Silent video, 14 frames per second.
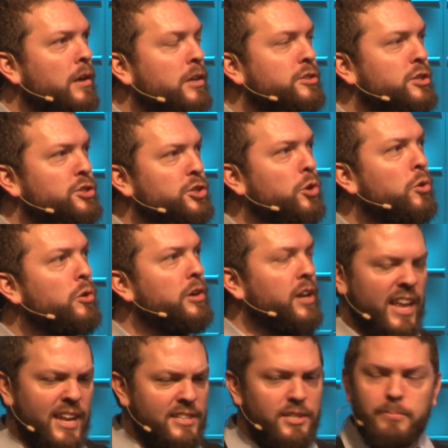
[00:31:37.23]

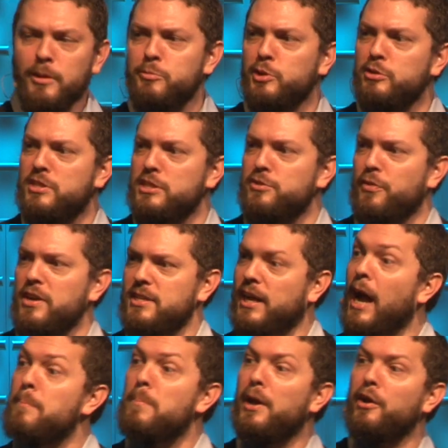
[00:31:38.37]
and sometimes we use this phrase, like,
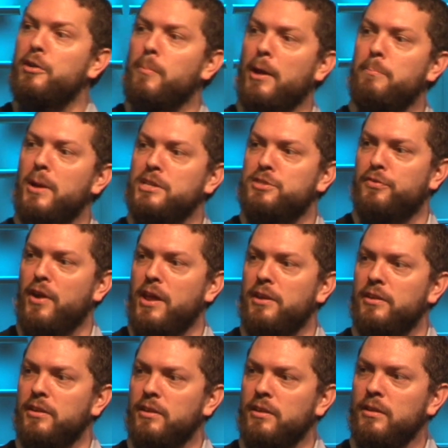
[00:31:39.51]
I married my best friend.
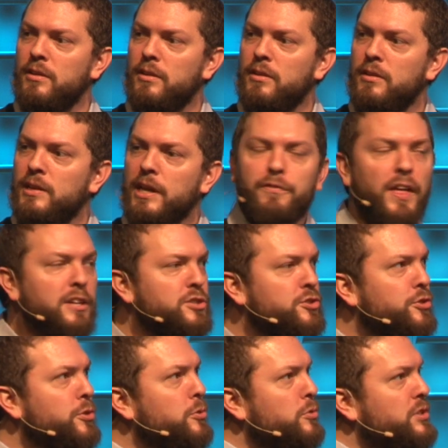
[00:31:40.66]
If that's
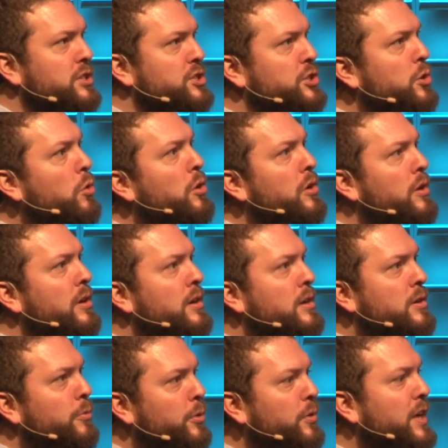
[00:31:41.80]
true, does your
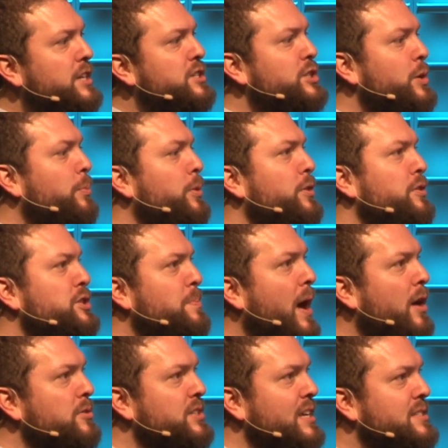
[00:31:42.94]
relationship with your
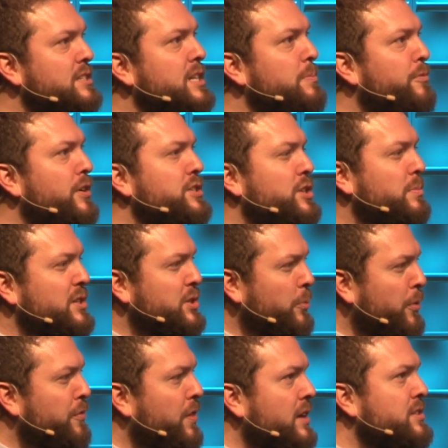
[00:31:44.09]
spouse as a deep friendship, does it
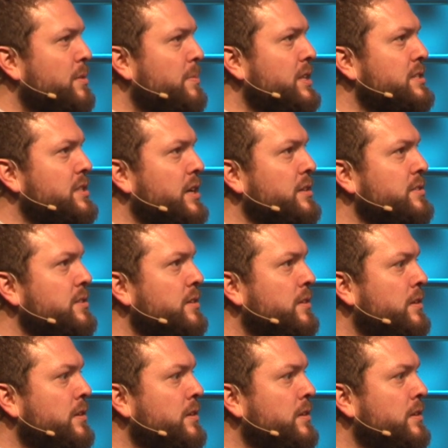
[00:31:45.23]
reflect some of these things?